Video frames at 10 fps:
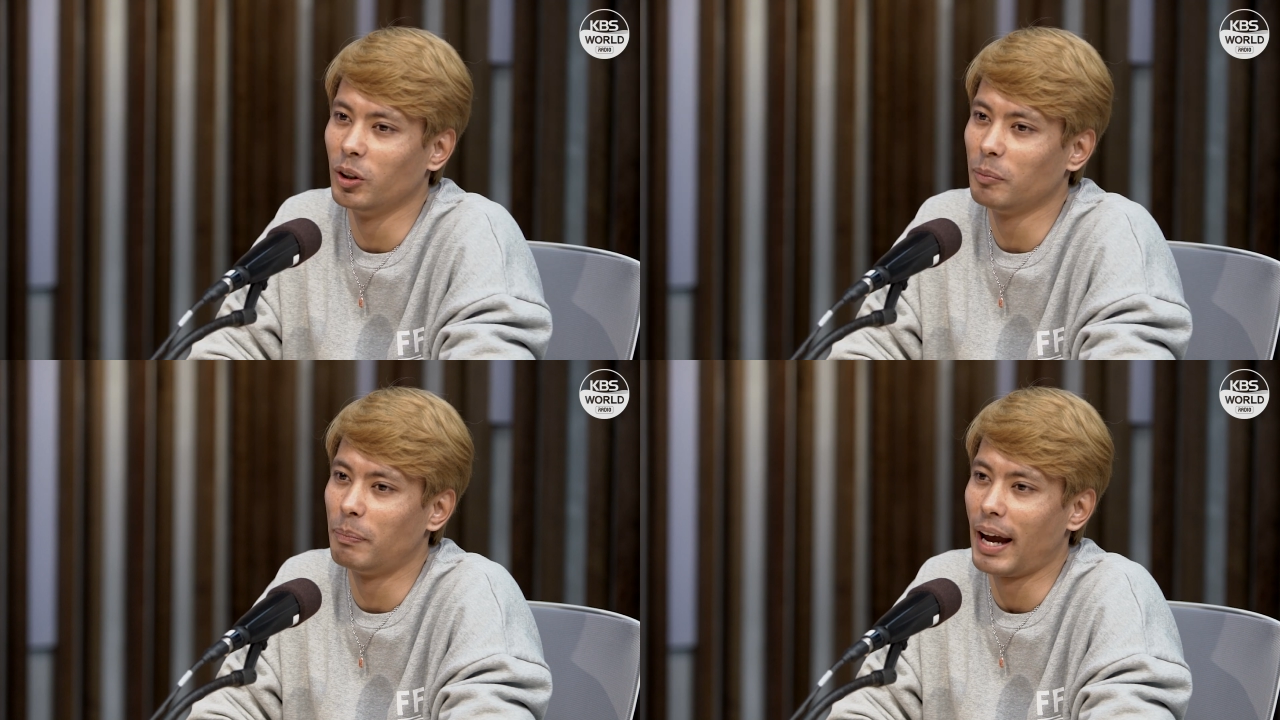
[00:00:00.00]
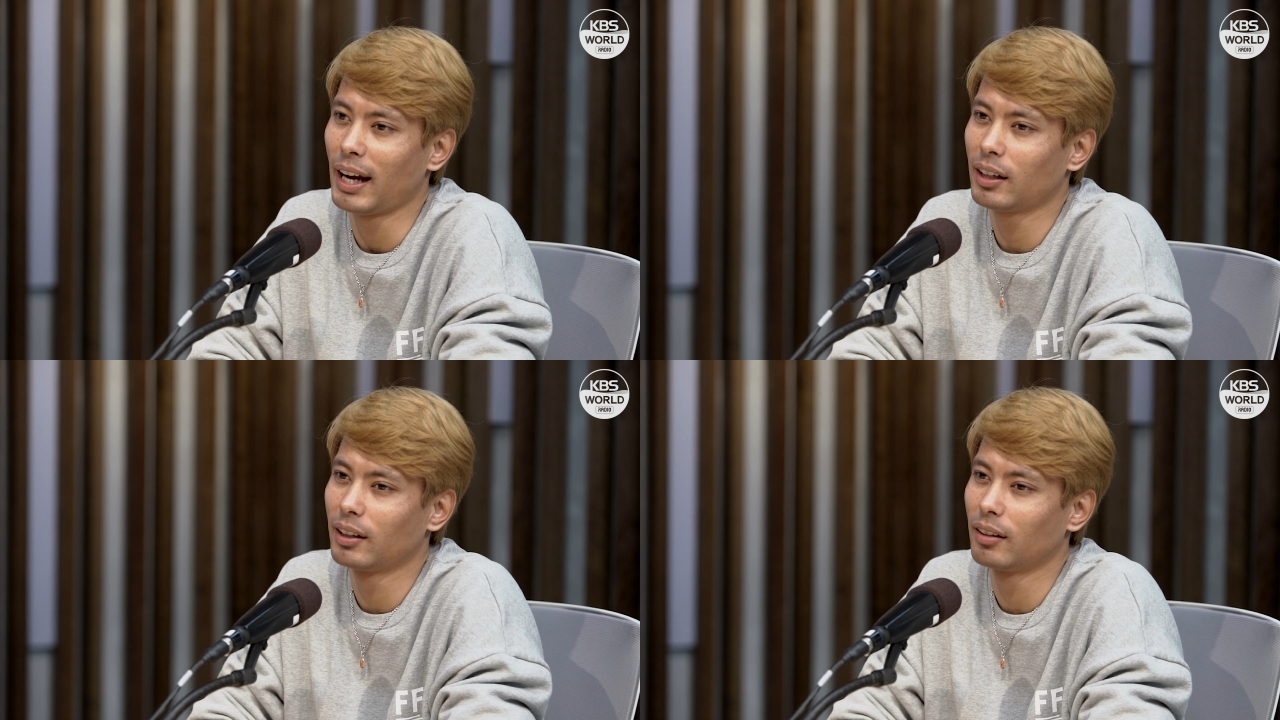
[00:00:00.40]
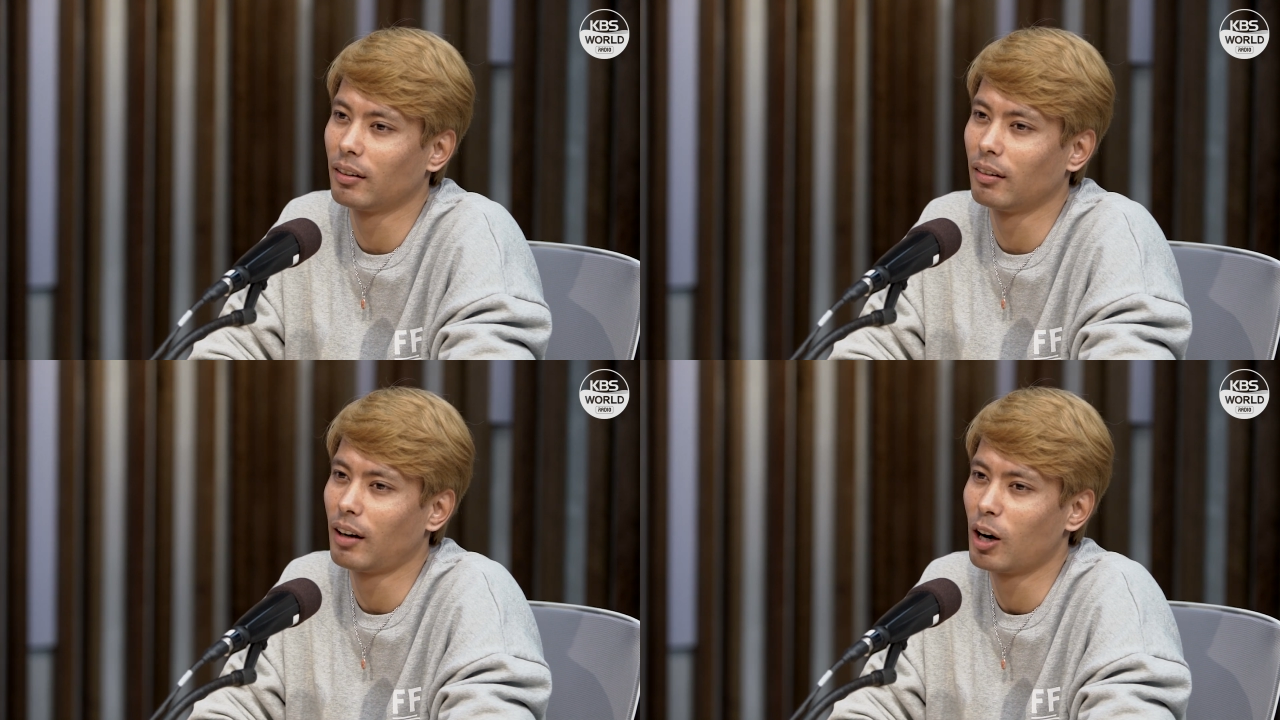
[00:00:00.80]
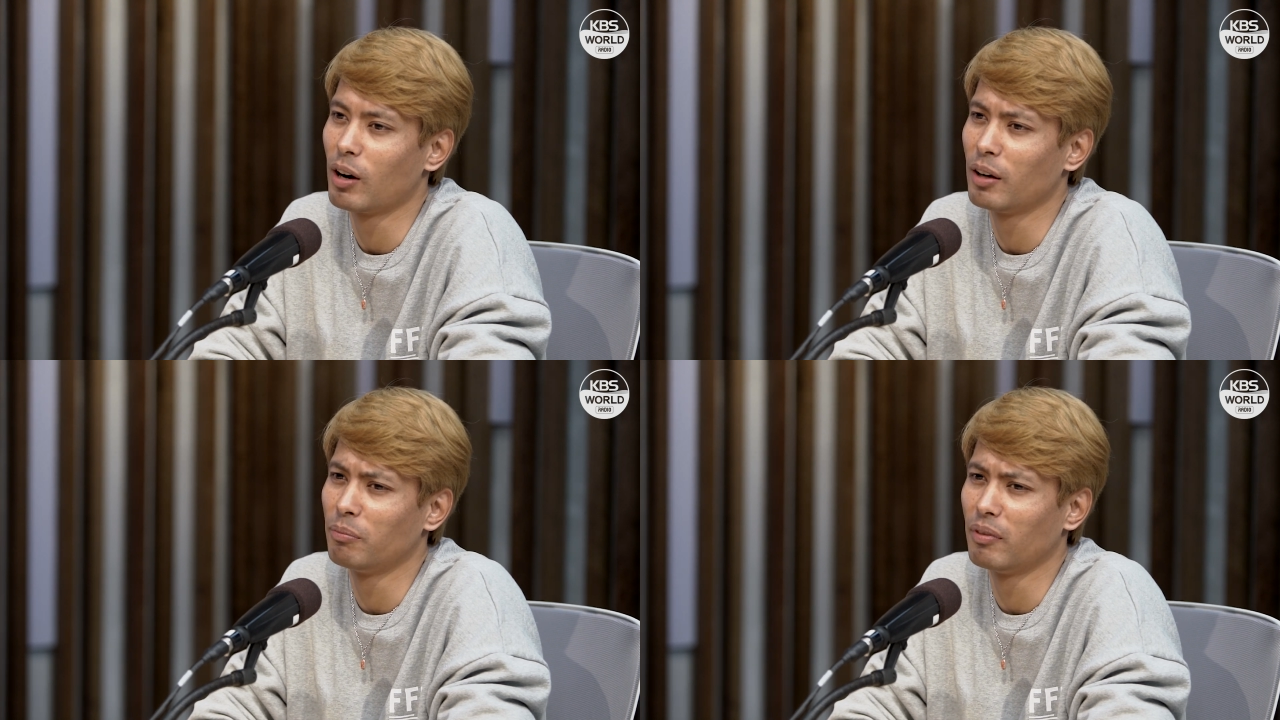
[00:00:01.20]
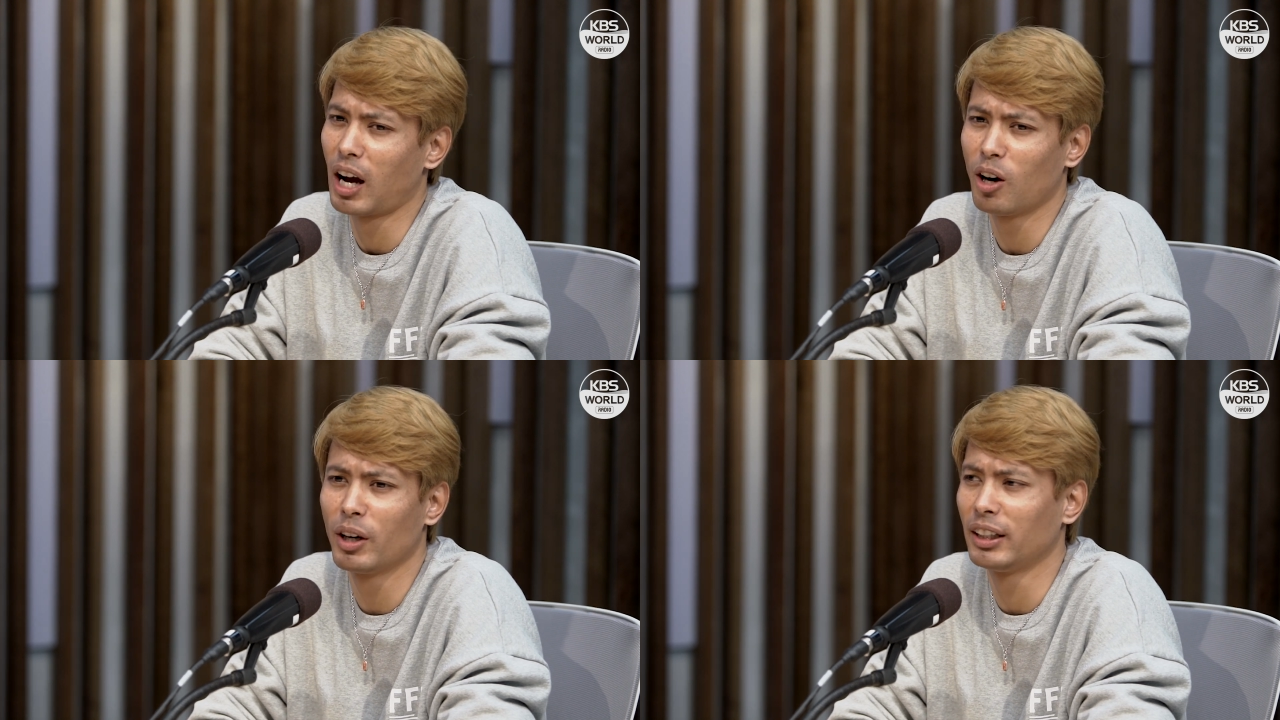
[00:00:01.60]
going back, uh, how I
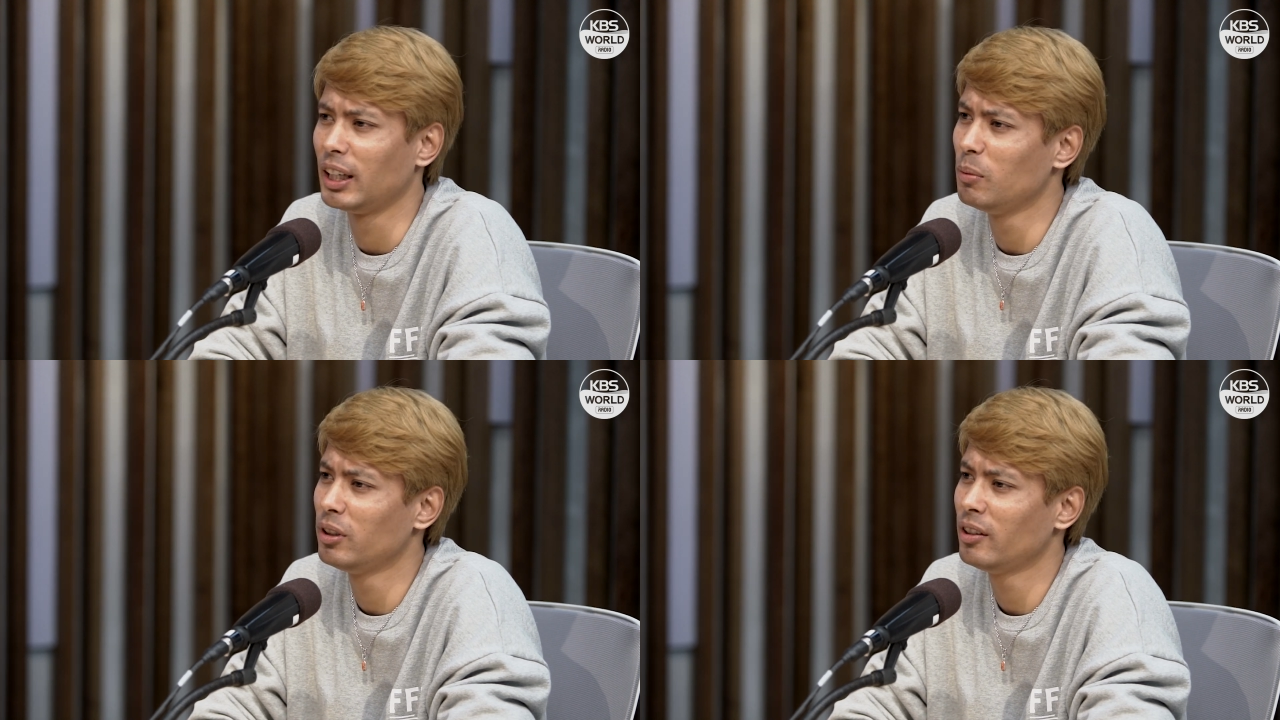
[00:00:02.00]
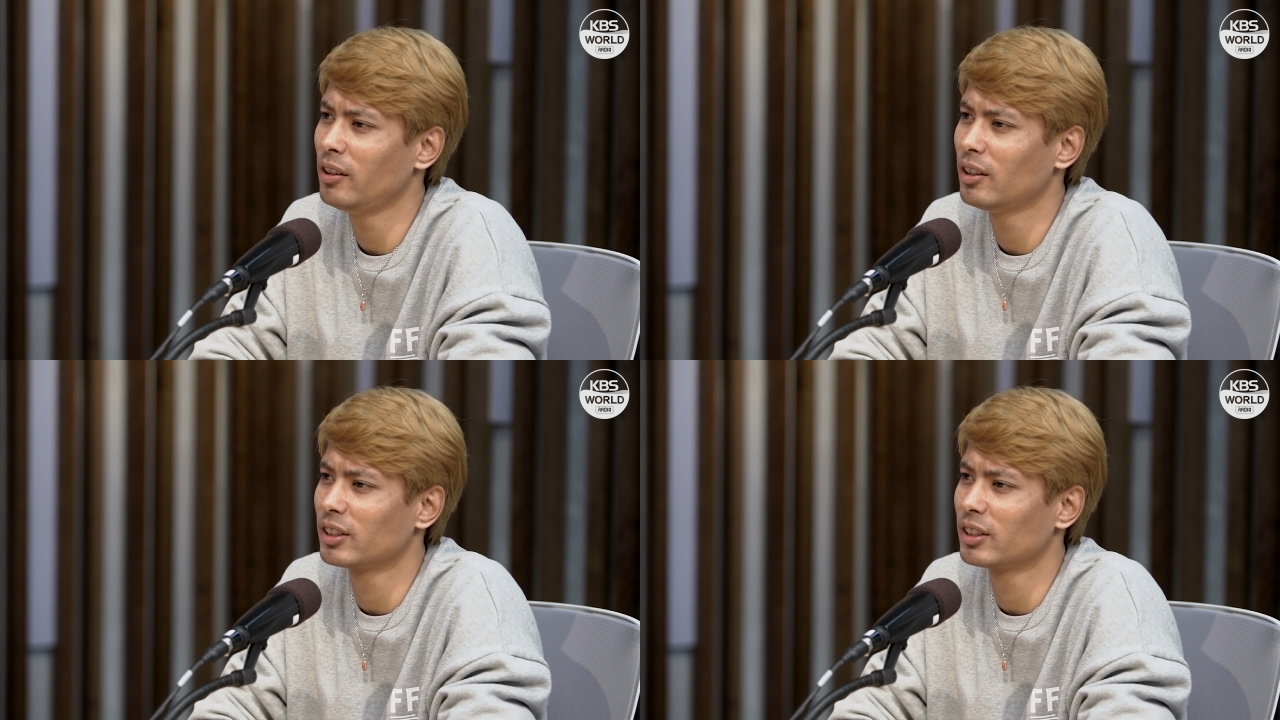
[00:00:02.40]
how I came here,